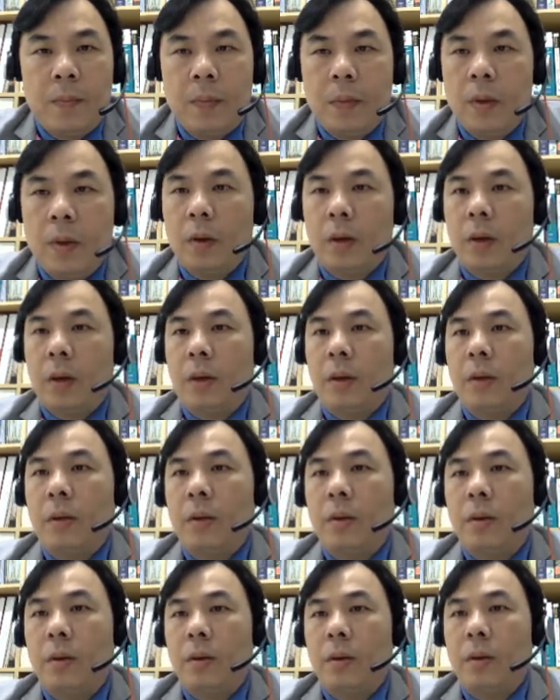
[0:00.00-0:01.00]
Okay,
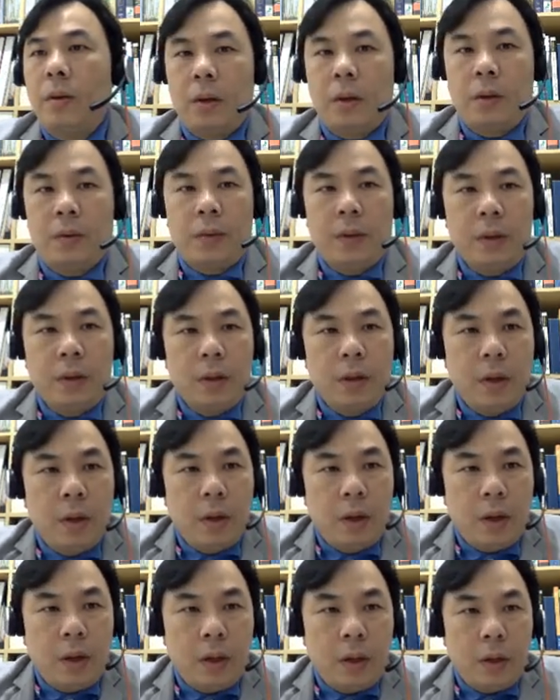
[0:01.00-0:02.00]
so there you have it.
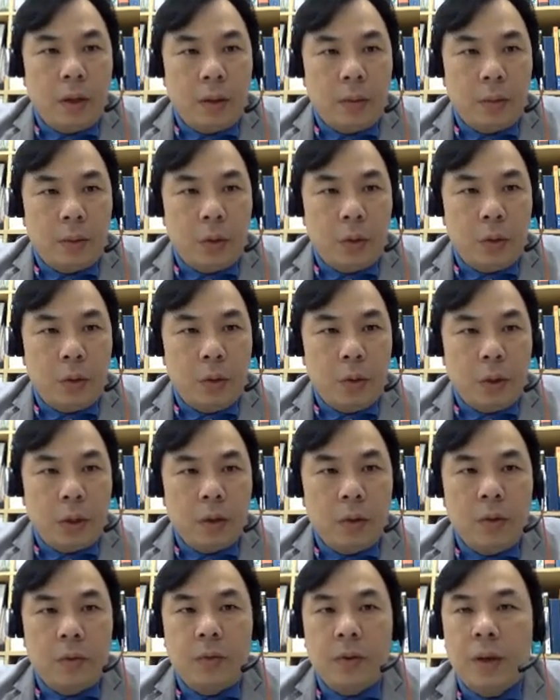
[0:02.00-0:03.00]
And then number 2, we're going
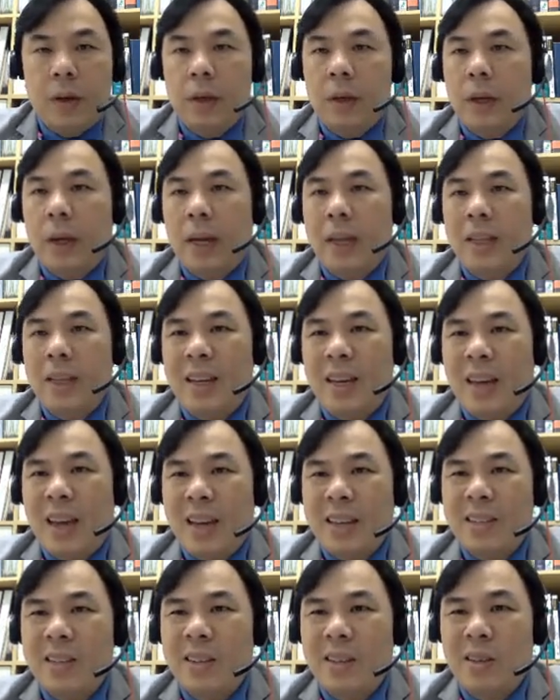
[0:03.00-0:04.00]
to find any
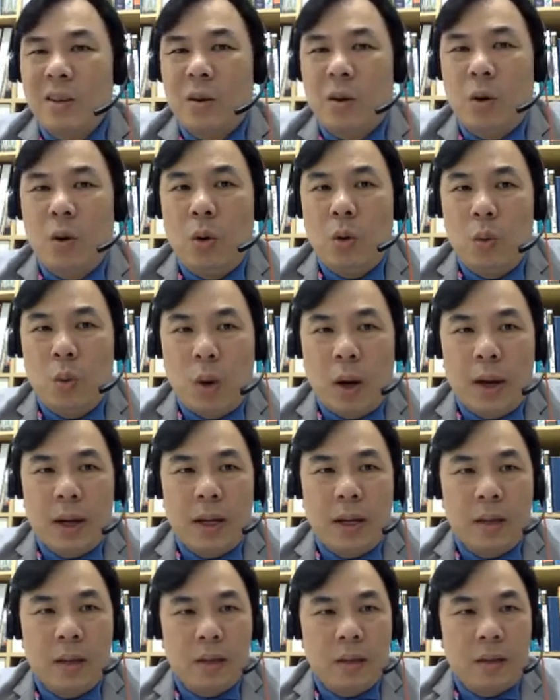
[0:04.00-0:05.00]
x and or y
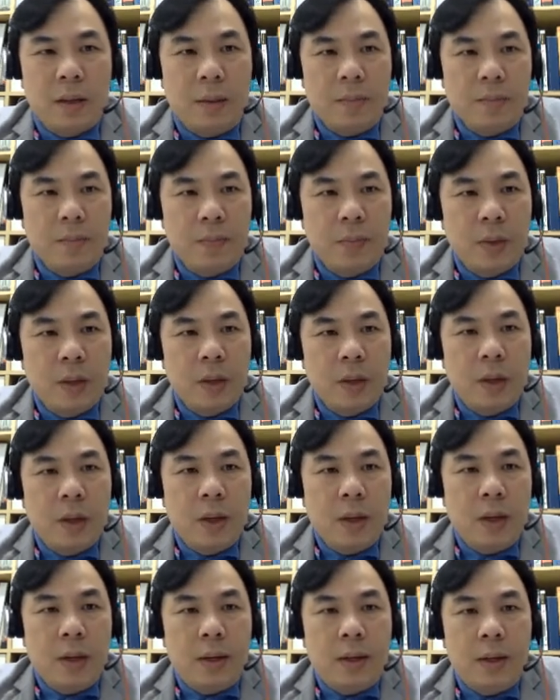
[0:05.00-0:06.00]
intercept.
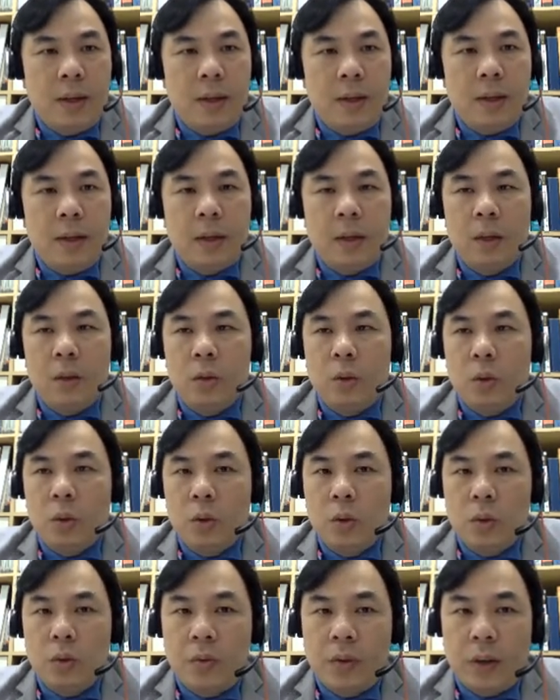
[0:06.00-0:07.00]
Is
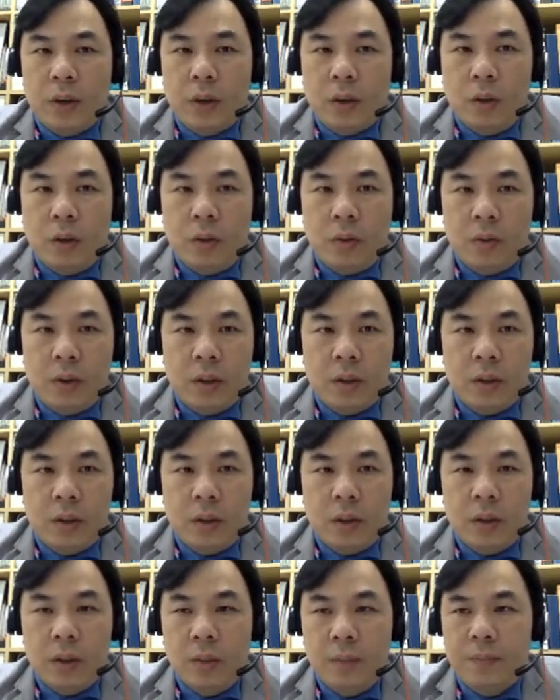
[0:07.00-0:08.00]
also very obvious
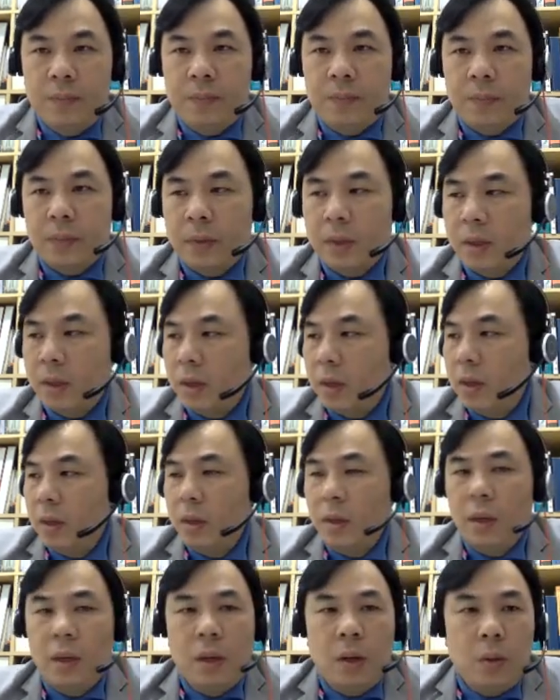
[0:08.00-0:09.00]
here. Okay,
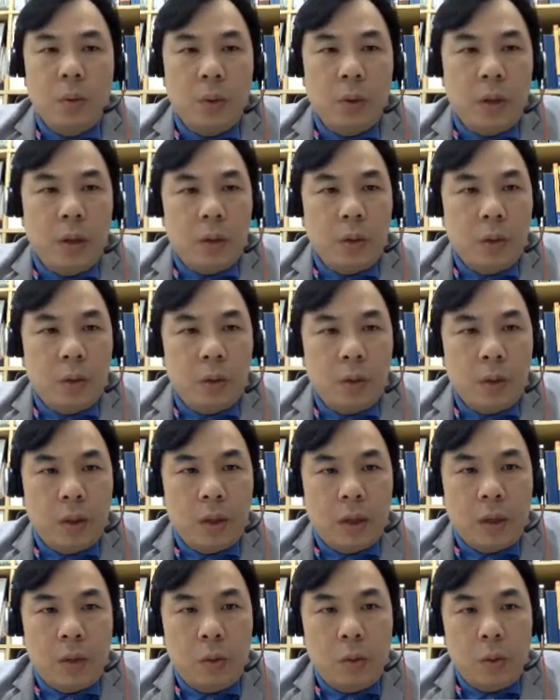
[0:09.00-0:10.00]
we know
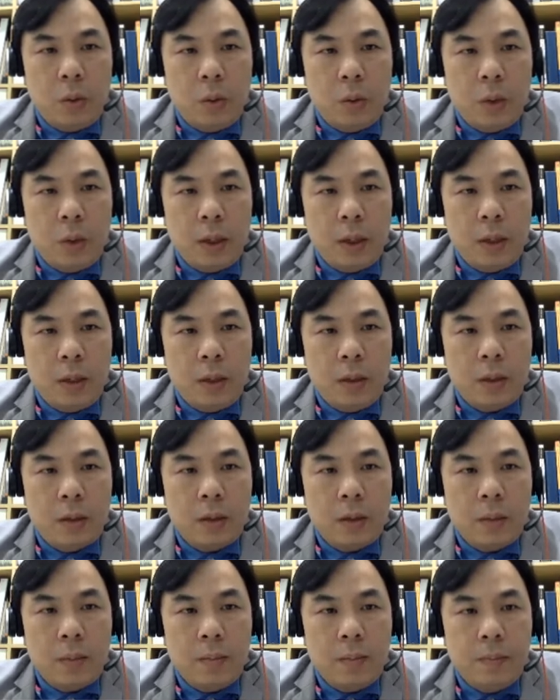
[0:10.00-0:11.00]
that our
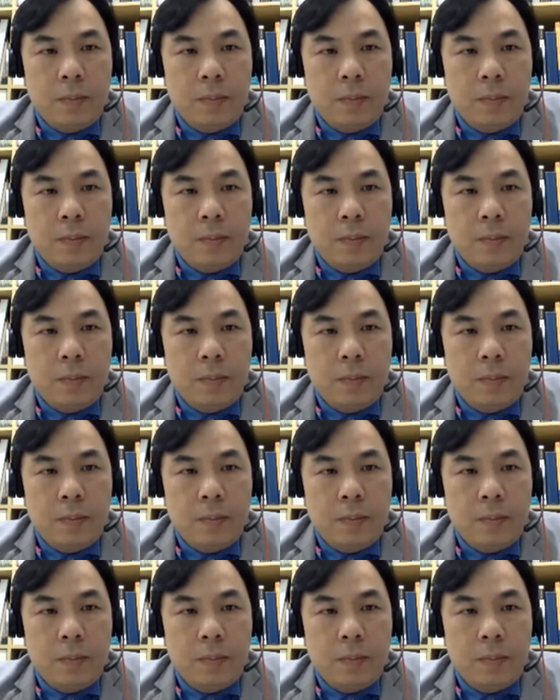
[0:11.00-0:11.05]
y-intercept